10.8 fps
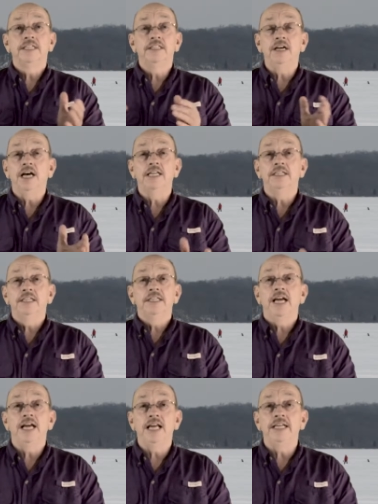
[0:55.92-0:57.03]
God,
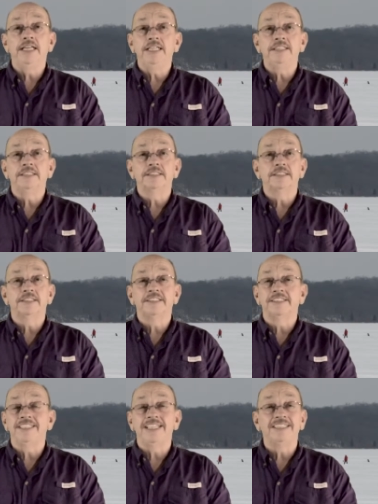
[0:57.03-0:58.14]
he just,
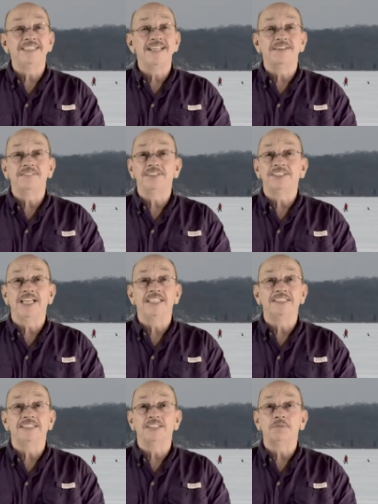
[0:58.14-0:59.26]
he never
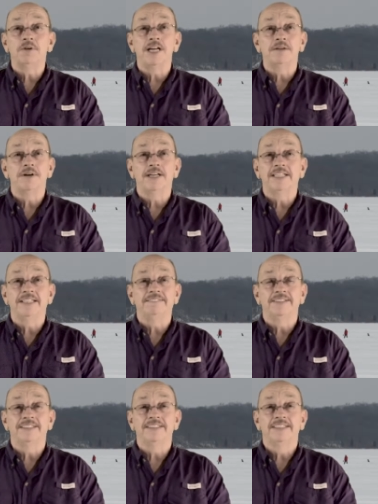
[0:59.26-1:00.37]
changes his mind about
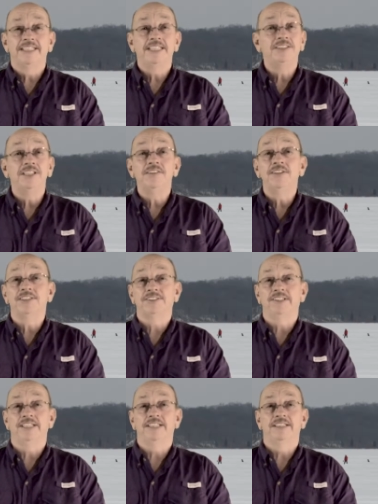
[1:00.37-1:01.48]
giving
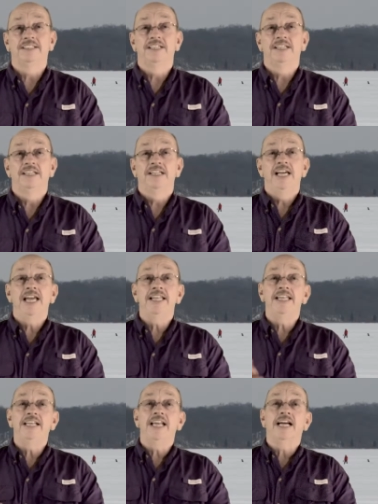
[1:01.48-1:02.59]
generously. And
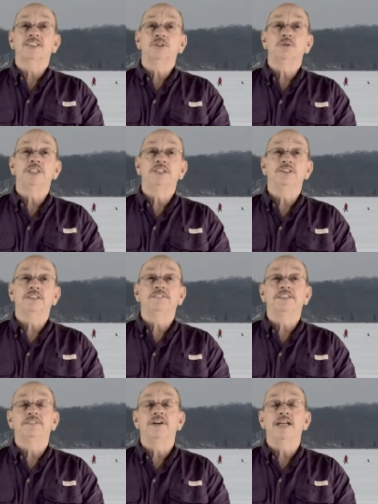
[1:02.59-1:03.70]
then in Acts 20,
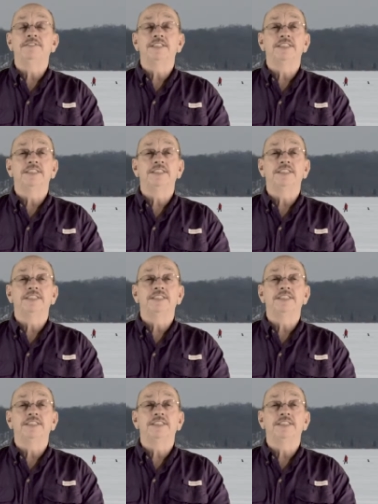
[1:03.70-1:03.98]
35, it